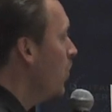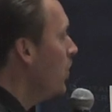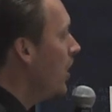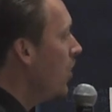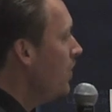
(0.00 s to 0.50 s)

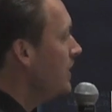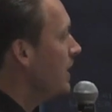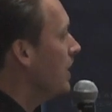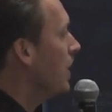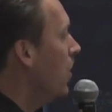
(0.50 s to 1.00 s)
We always
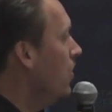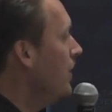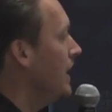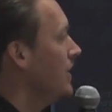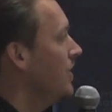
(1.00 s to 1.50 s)

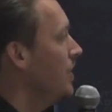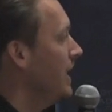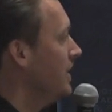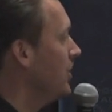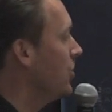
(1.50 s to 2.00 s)

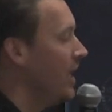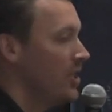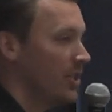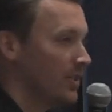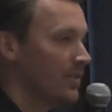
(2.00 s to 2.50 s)
overestimate the
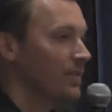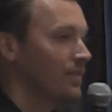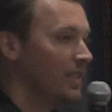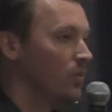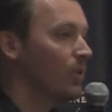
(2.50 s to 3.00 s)
changes
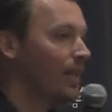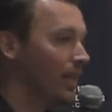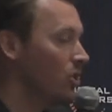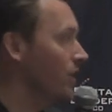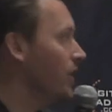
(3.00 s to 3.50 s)
that will
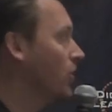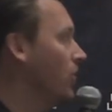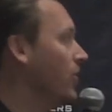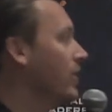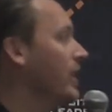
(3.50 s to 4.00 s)
actually
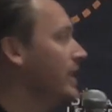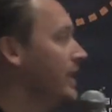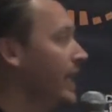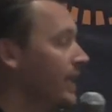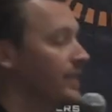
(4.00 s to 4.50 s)
occur in
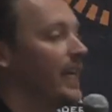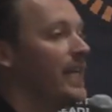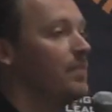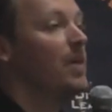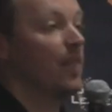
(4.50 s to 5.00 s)
the next
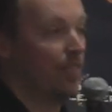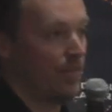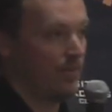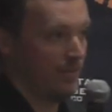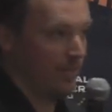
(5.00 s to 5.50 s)
eight months,